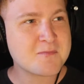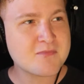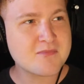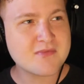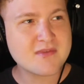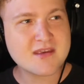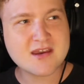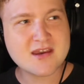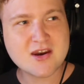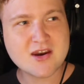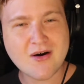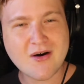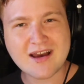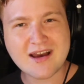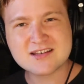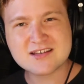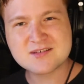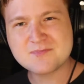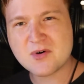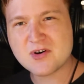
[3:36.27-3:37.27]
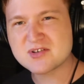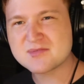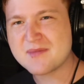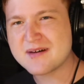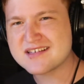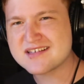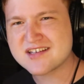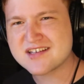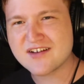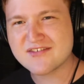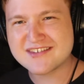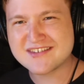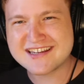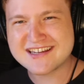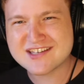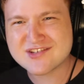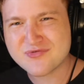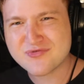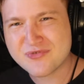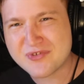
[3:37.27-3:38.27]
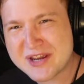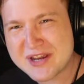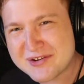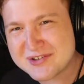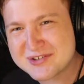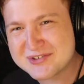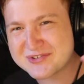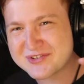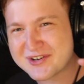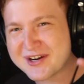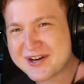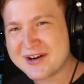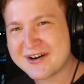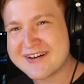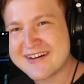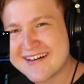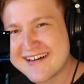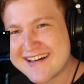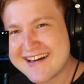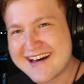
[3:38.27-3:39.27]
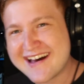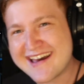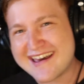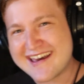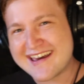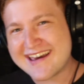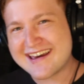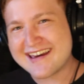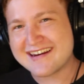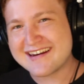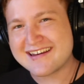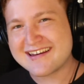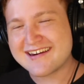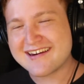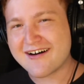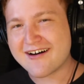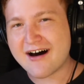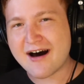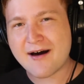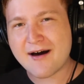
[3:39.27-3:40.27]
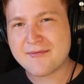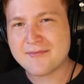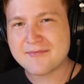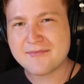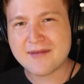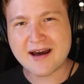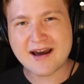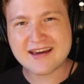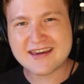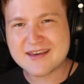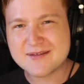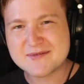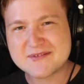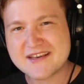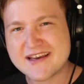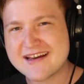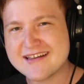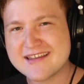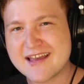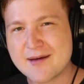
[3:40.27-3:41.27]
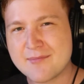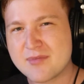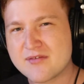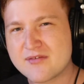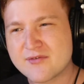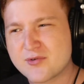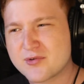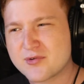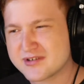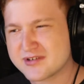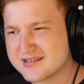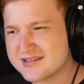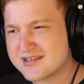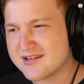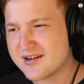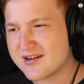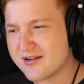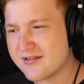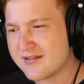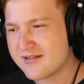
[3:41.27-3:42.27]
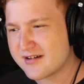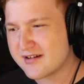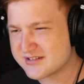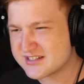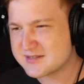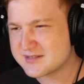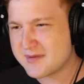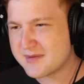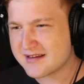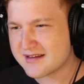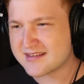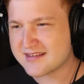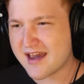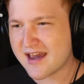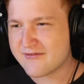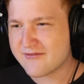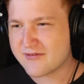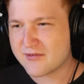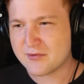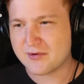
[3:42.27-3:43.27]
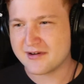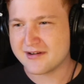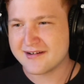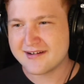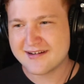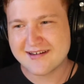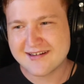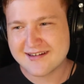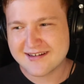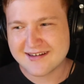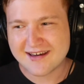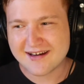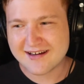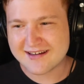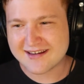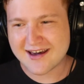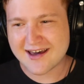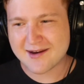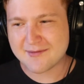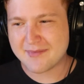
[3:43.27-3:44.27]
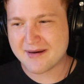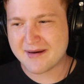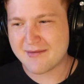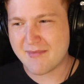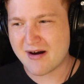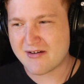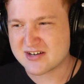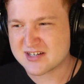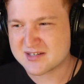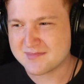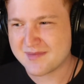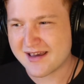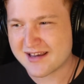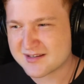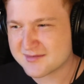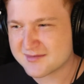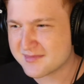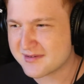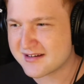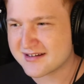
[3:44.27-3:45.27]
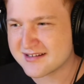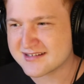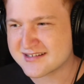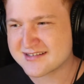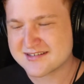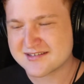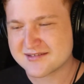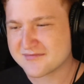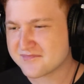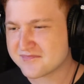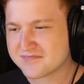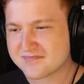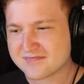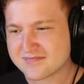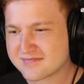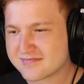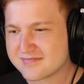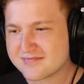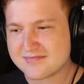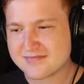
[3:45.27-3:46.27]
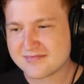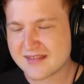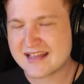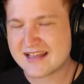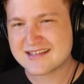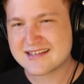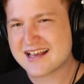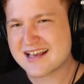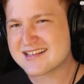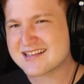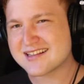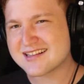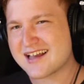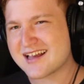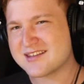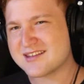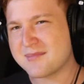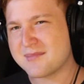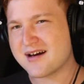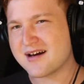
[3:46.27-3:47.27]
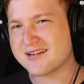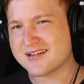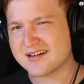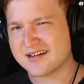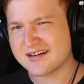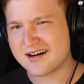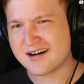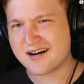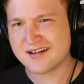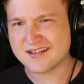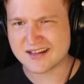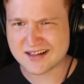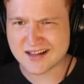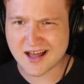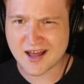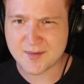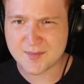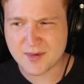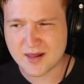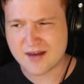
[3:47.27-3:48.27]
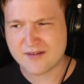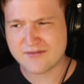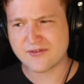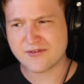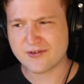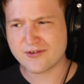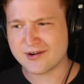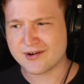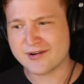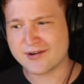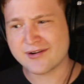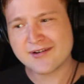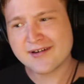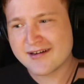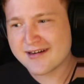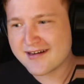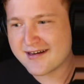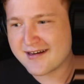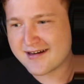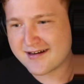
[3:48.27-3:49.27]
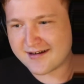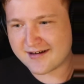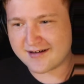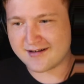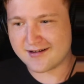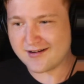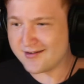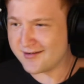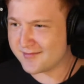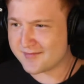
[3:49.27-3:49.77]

you know, I expose myself to this real drill, and you know, I keep saying that, but of course, you know, respect to everyone. I gotta pay my respects because it takes a lot to be on the limelight for real. But